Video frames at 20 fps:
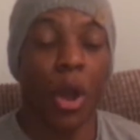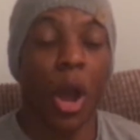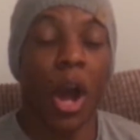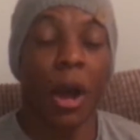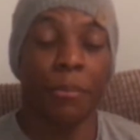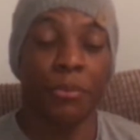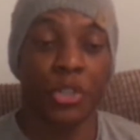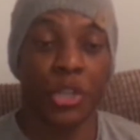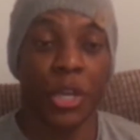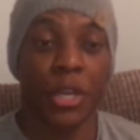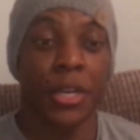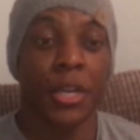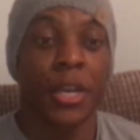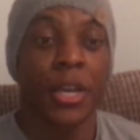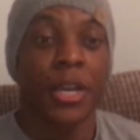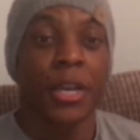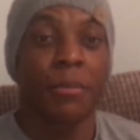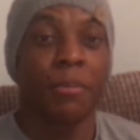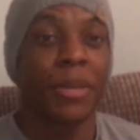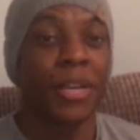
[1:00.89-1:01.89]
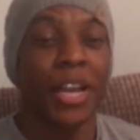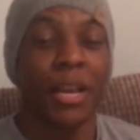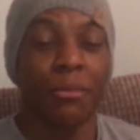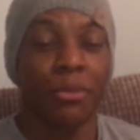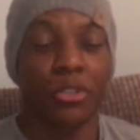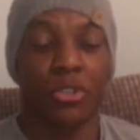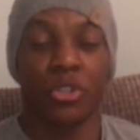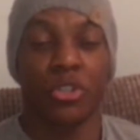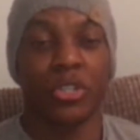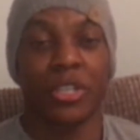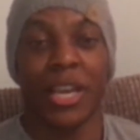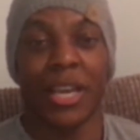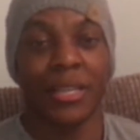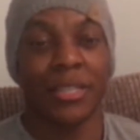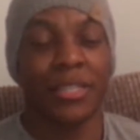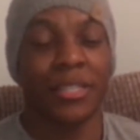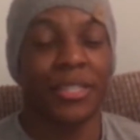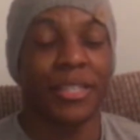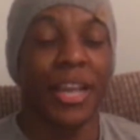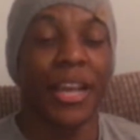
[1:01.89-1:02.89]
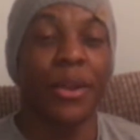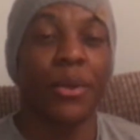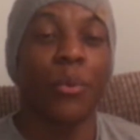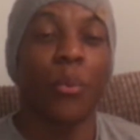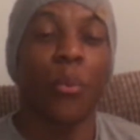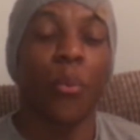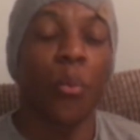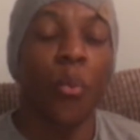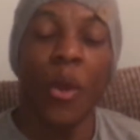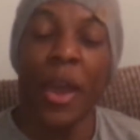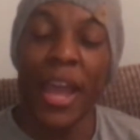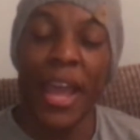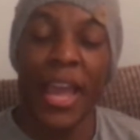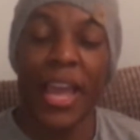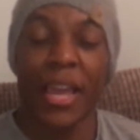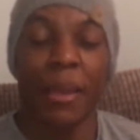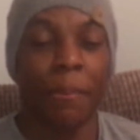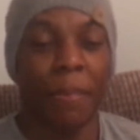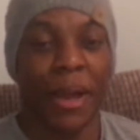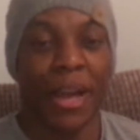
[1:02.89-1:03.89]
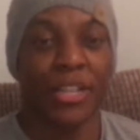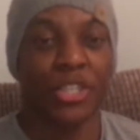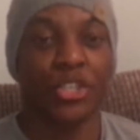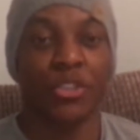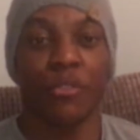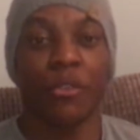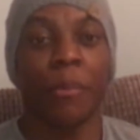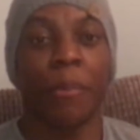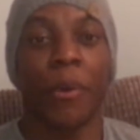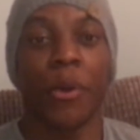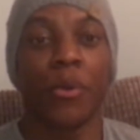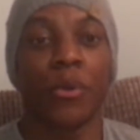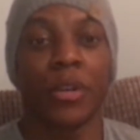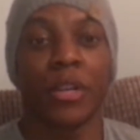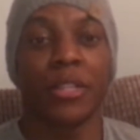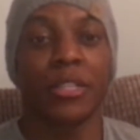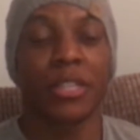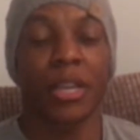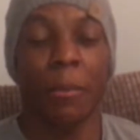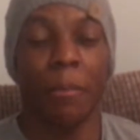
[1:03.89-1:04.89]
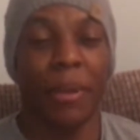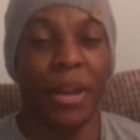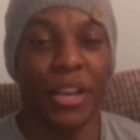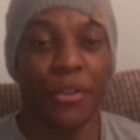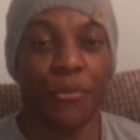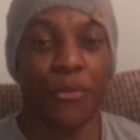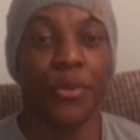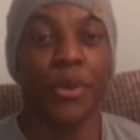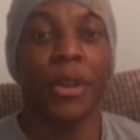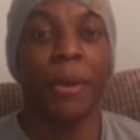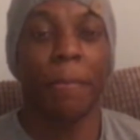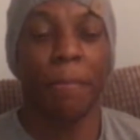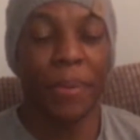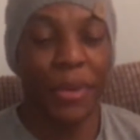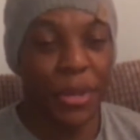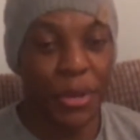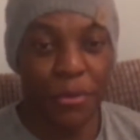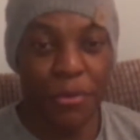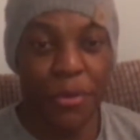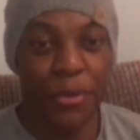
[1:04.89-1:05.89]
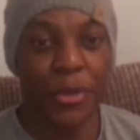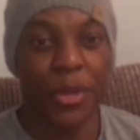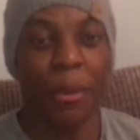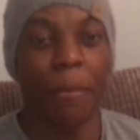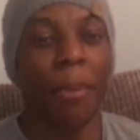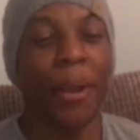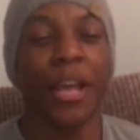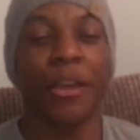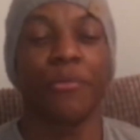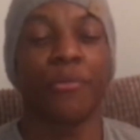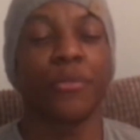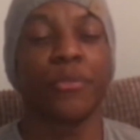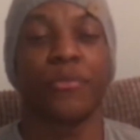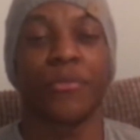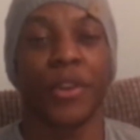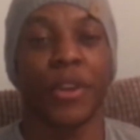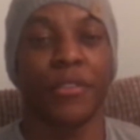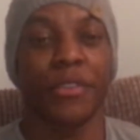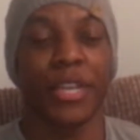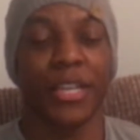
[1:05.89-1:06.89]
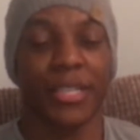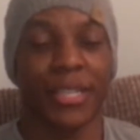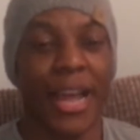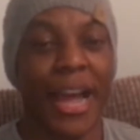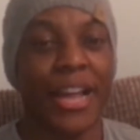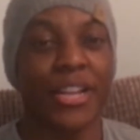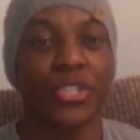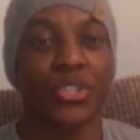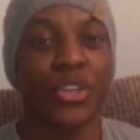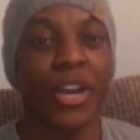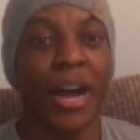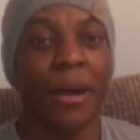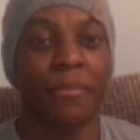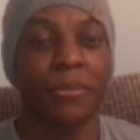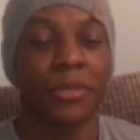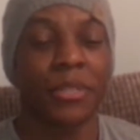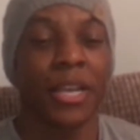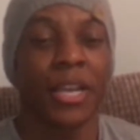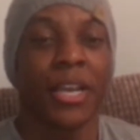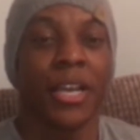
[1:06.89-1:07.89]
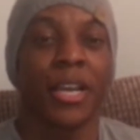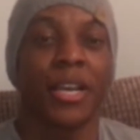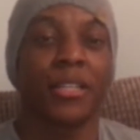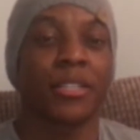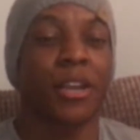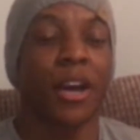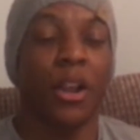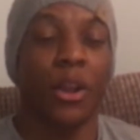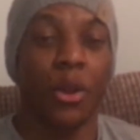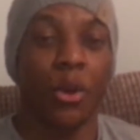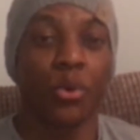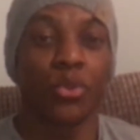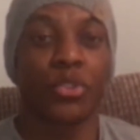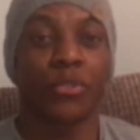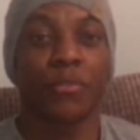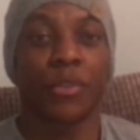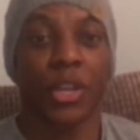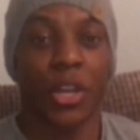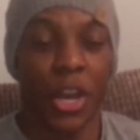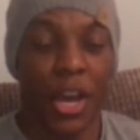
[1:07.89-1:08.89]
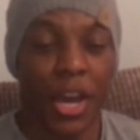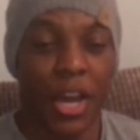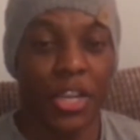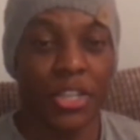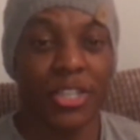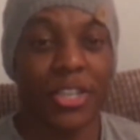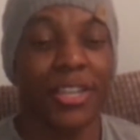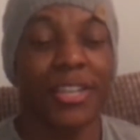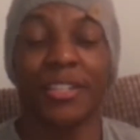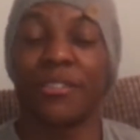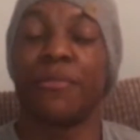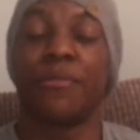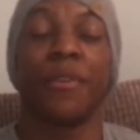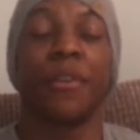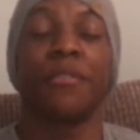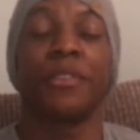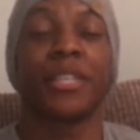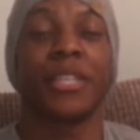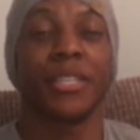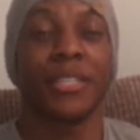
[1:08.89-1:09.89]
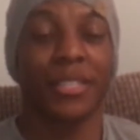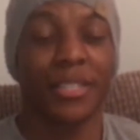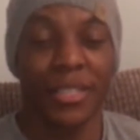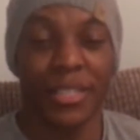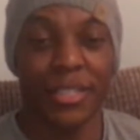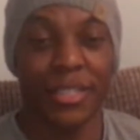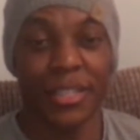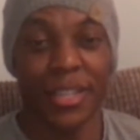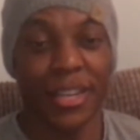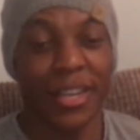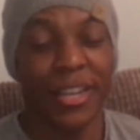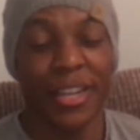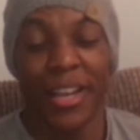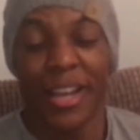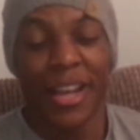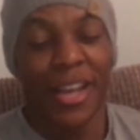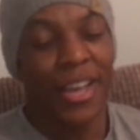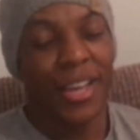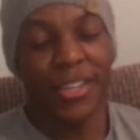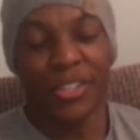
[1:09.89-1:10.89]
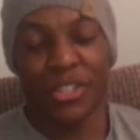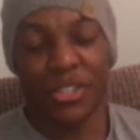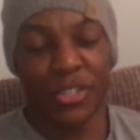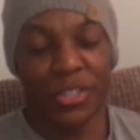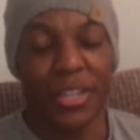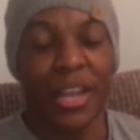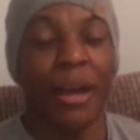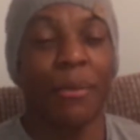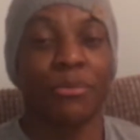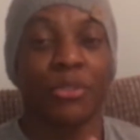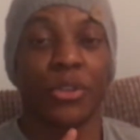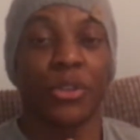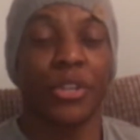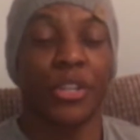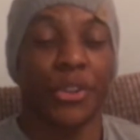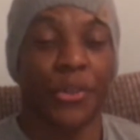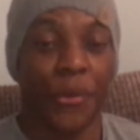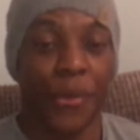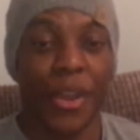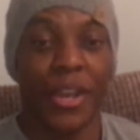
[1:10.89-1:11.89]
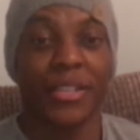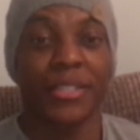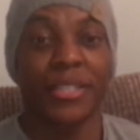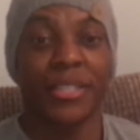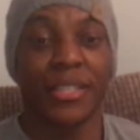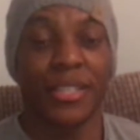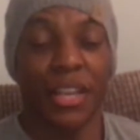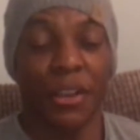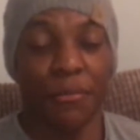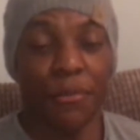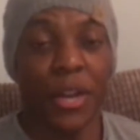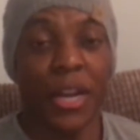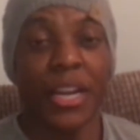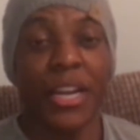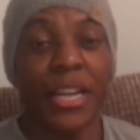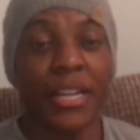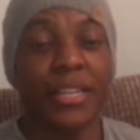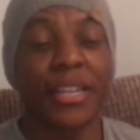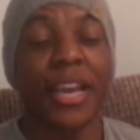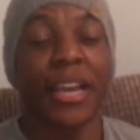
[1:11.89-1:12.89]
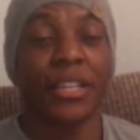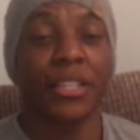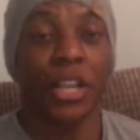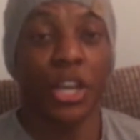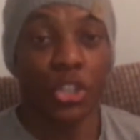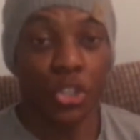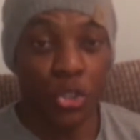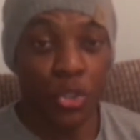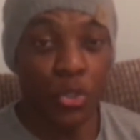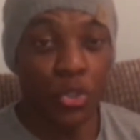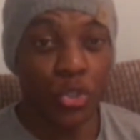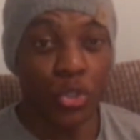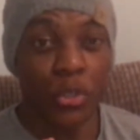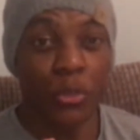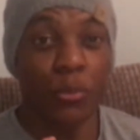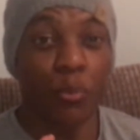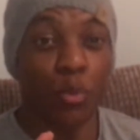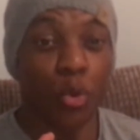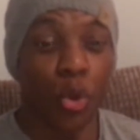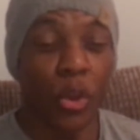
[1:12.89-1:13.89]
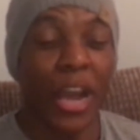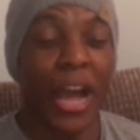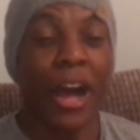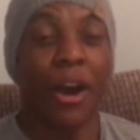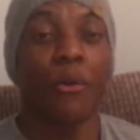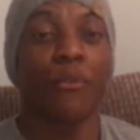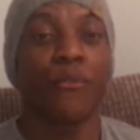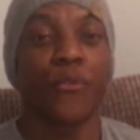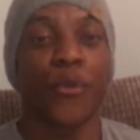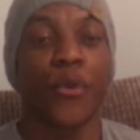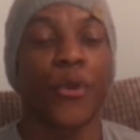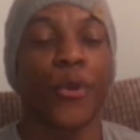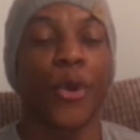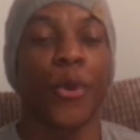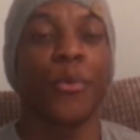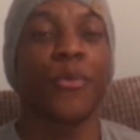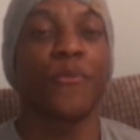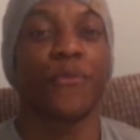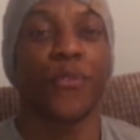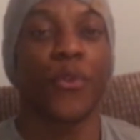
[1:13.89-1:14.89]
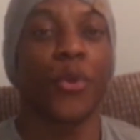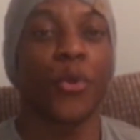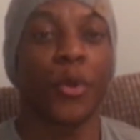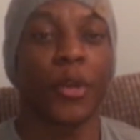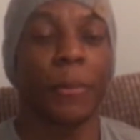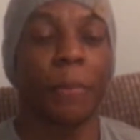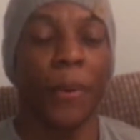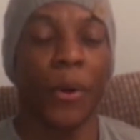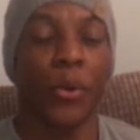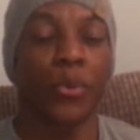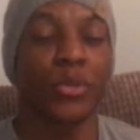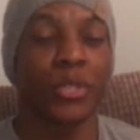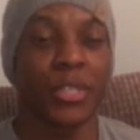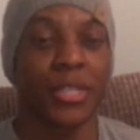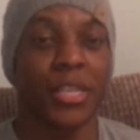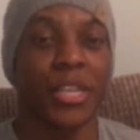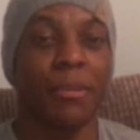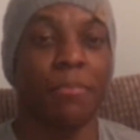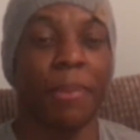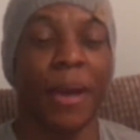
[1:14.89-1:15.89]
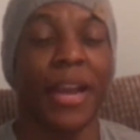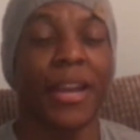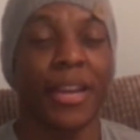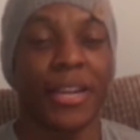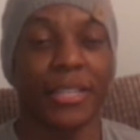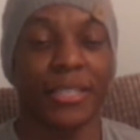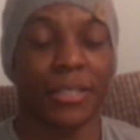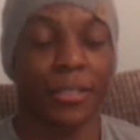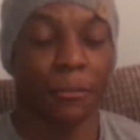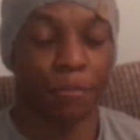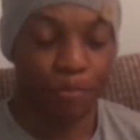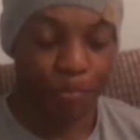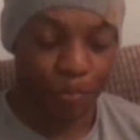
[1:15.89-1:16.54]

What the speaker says: option. Being able to just extend way past your opponents, can play through Nibiru, can play through various hand traps. It's got loads of recursion, it's very consistent, it's just absolutely crazy. Definitely a deck that you should look out for going forward post the ban list.